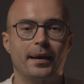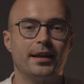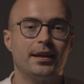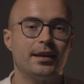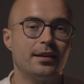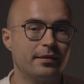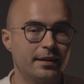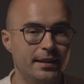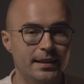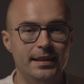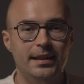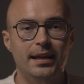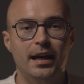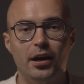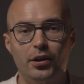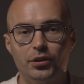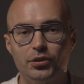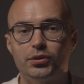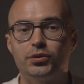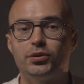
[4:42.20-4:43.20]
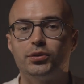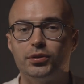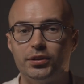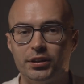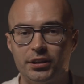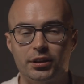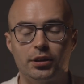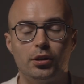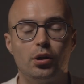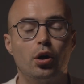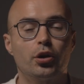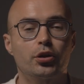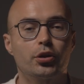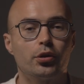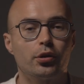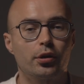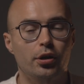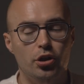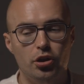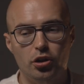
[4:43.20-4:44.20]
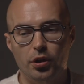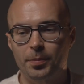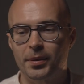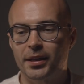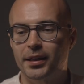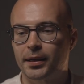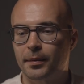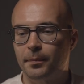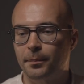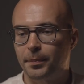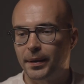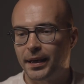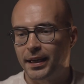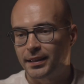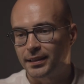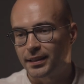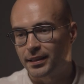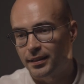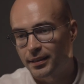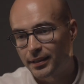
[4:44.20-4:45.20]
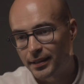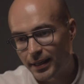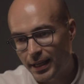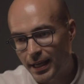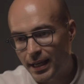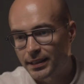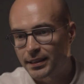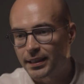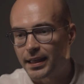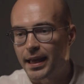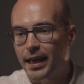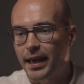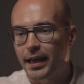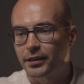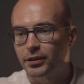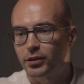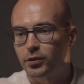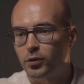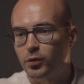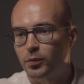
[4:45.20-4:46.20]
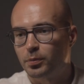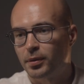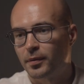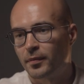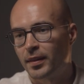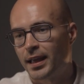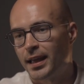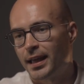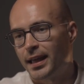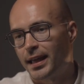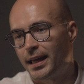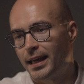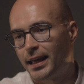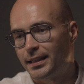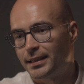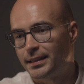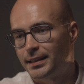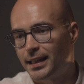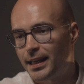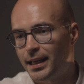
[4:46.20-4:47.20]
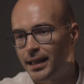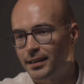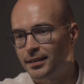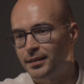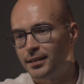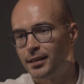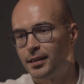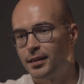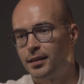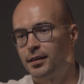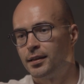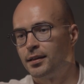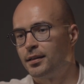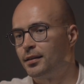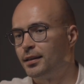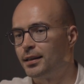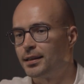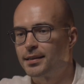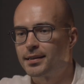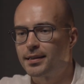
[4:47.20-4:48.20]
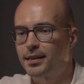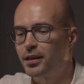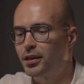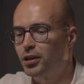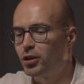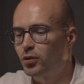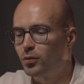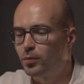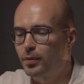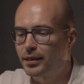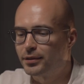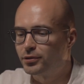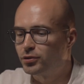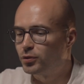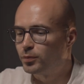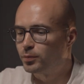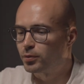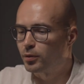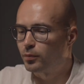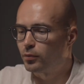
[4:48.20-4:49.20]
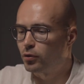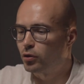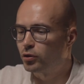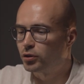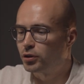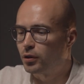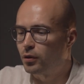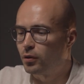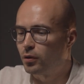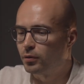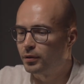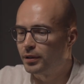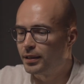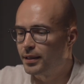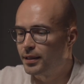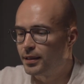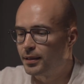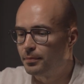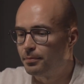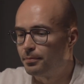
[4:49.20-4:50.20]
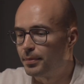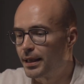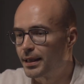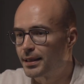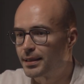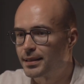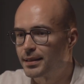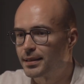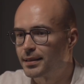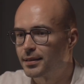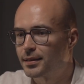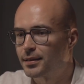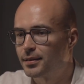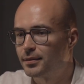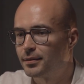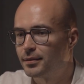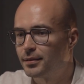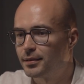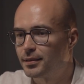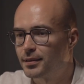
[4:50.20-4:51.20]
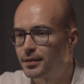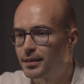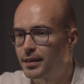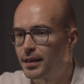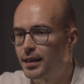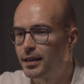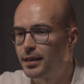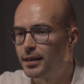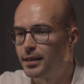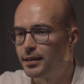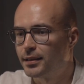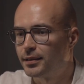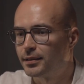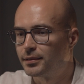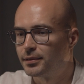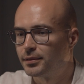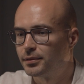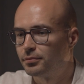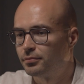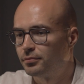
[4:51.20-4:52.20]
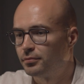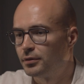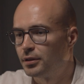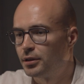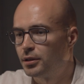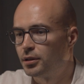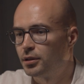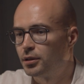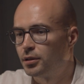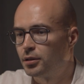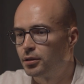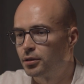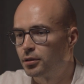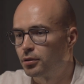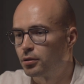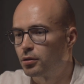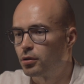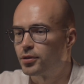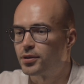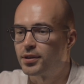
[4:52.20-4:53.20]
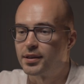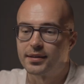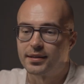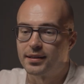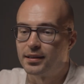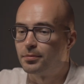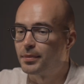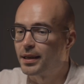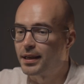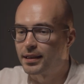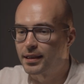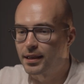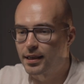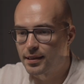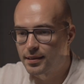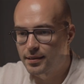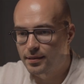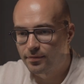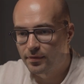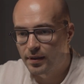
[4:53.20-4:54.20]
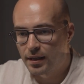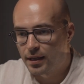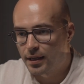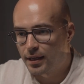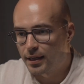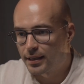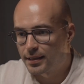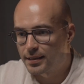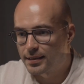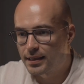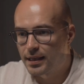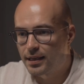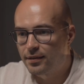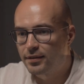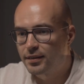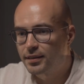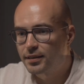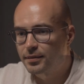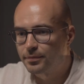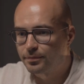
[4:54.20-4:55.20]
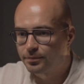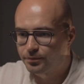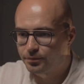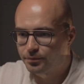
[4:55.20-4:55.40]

Here is how to do it. Go to your shopping campaign, create ad group, and then let's say you want to promote only best selling crosses in my case. I save it.